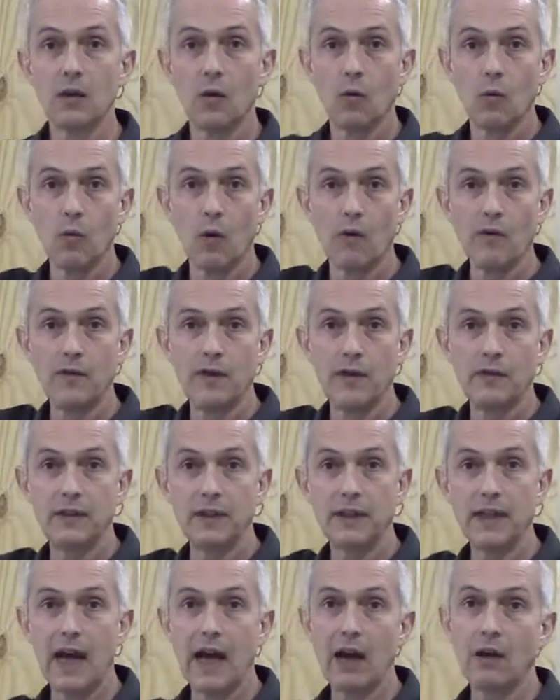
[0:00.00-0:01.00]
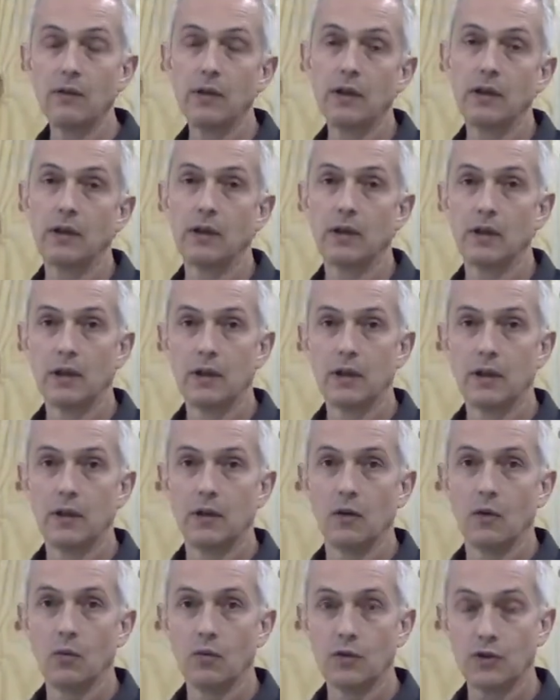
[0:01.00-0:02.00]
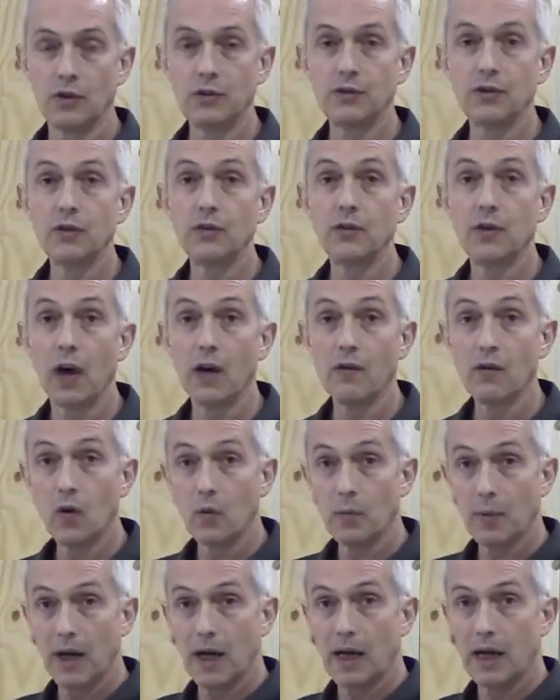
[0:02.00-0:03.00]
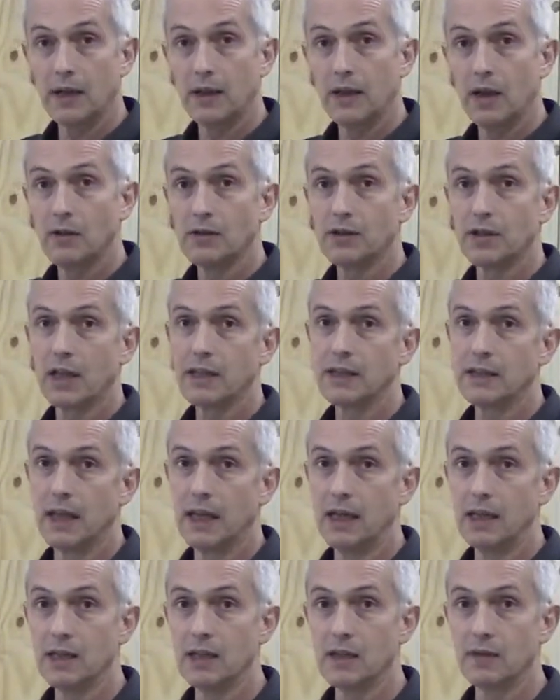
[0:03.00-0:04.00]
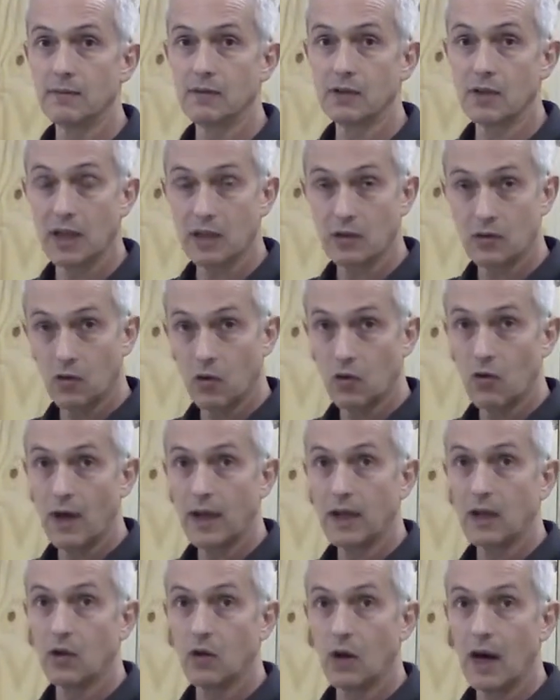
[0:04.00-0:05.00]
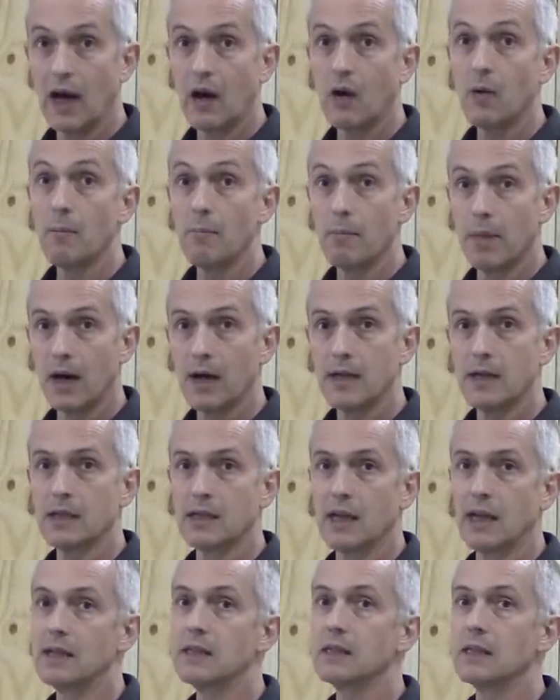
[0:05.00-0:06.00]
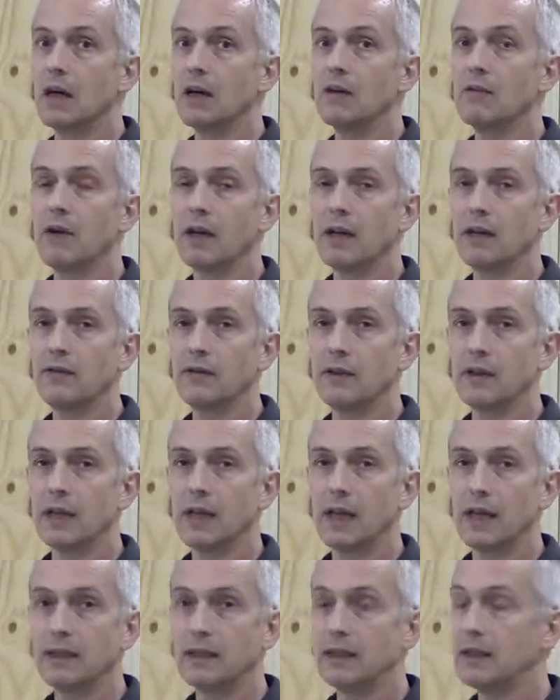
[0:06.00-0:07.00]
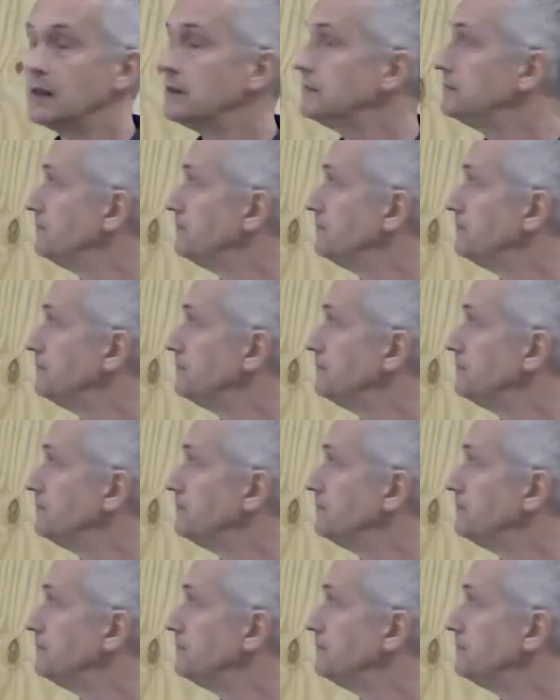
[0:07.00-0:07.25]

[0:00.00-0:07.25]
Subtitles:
150 down, 225 up and no centre hinge. So that's already cut out by the centre, ready for the candidate.